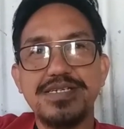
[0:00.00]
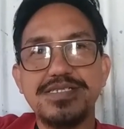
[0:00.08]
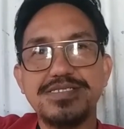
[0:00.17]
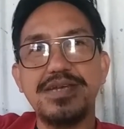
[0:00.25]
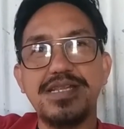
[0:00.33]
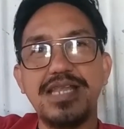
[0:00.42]

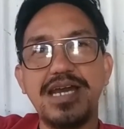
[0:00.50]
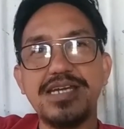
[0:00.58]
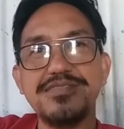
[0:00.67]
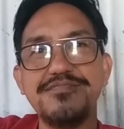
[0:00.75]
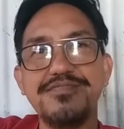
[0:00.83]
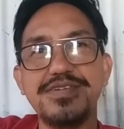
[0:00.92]
So the
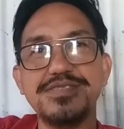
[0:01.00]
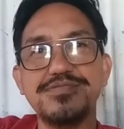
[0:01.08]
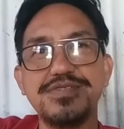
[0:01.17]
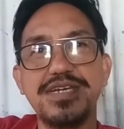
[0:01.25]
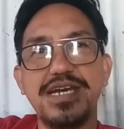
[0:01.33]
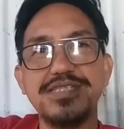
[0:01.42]
lock-in fee
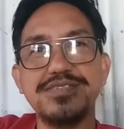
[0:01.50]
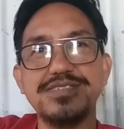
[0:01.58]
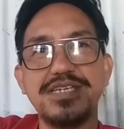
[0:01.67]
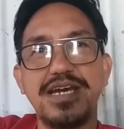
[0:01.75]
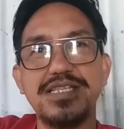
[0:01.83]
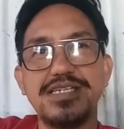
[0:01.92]

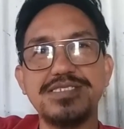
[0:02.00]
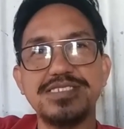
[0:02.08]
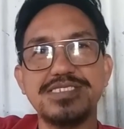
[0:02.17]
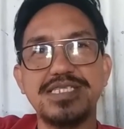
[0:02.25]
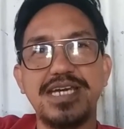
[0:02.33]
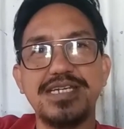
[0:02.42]
$300
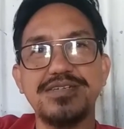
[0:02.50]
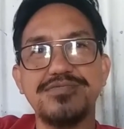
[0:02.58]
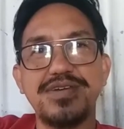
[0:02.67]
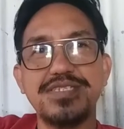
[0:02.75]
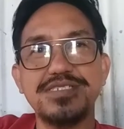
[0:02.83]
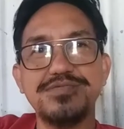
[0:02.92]
is like
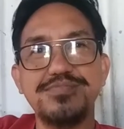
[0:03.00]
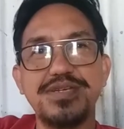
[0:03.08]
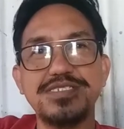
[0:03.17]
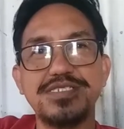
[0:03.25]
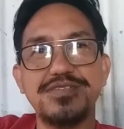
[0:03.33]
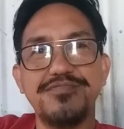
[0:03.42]

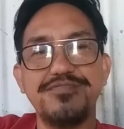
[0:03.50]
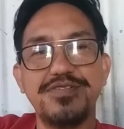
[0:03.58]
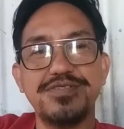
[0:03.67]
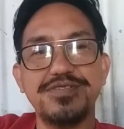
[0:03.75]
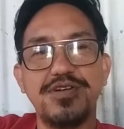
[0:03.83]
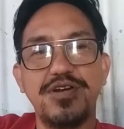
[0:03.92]
reservation of
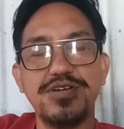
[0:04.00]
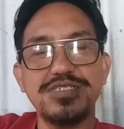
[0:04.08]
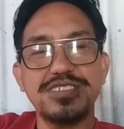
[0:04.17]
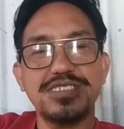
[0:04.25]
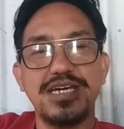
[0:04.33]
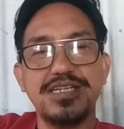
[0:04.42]
your dog
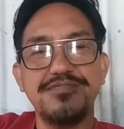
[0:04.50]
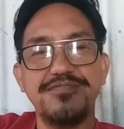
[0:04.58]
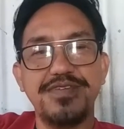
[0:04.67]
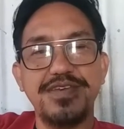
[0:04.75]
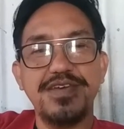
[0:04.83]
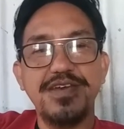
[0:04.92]
stud
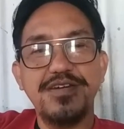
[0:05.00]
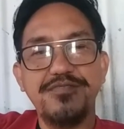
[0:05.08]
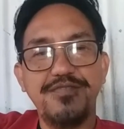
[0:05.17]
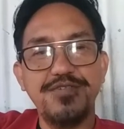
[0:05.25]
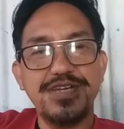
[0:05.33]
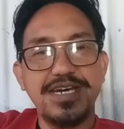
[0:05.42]
fee
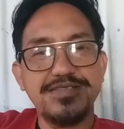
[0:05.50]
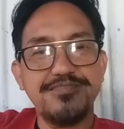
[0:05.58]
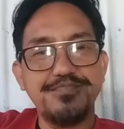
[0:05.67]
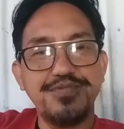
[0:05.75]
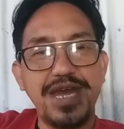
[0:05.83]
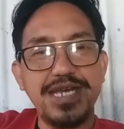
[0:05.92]
for that
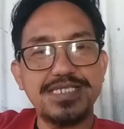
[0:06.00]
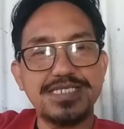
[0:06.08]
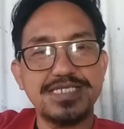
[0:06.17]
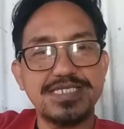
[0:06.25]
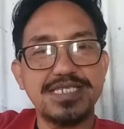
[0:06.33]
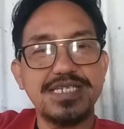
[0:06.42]

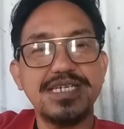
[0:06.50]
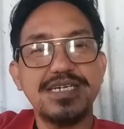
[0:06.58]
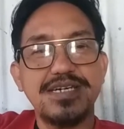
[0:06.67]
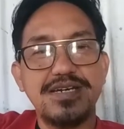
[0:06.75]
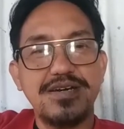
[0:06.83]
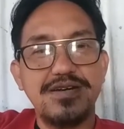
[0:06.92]
price
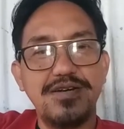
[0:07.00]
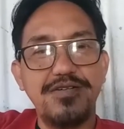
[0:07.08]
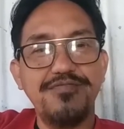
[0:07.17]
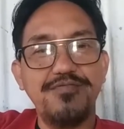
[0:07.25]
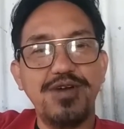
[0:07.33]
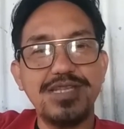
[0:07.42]

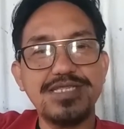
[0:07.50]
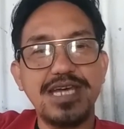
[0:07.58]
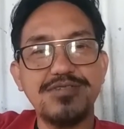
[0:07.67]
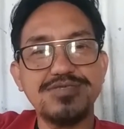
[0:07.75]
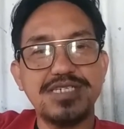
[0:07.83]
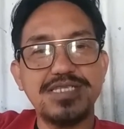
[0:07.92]
of
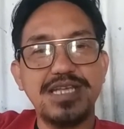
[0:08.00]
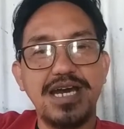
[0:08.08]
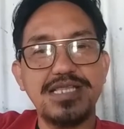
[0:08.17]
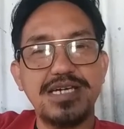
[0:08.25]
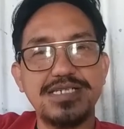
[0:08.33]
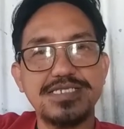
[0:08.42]
$1,000.
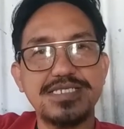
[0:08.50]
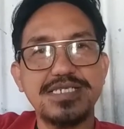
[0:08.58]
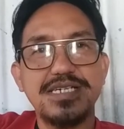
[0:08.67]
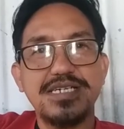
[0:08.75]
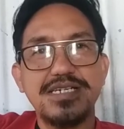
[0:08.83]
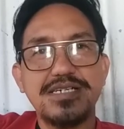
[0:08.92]

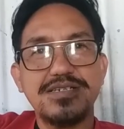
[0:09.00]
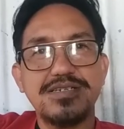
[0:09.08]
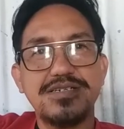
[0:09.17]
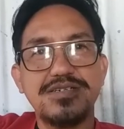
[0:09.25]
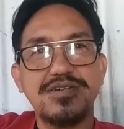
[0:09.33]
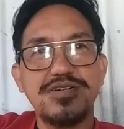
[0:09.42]

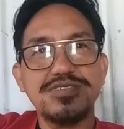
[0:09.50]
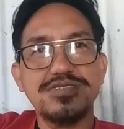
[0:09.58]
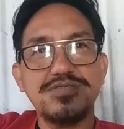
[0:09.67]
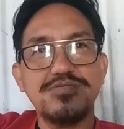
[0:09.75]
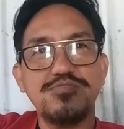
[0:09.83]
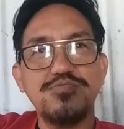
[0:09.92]

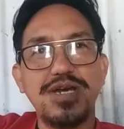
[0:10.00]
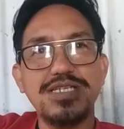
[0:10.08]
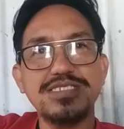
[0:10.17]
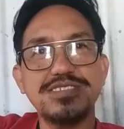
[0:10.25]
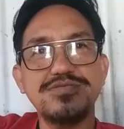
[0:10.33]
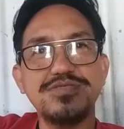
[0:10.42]
Because
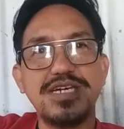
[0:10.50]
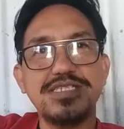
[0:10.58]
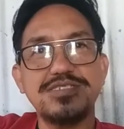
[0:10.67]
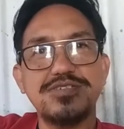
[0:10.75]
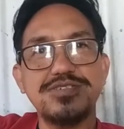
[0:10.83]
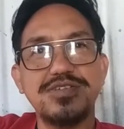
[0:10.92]
once you
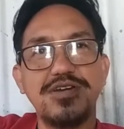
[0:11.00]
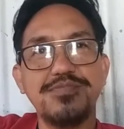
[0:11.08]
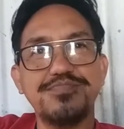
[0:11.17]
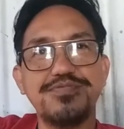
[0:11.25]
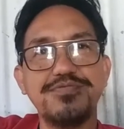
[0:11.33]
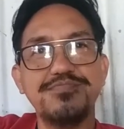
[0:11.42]
get your
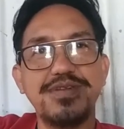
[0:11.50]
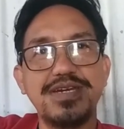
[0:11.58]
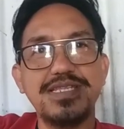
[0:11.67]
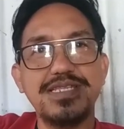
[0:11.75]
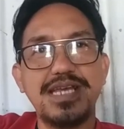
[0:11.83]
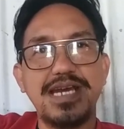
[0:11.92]
dog
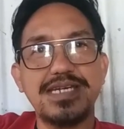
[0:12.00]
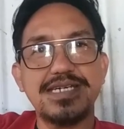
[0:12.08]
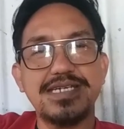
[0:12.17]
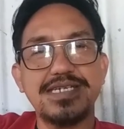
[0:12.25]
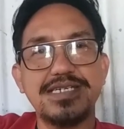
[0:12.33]
proven like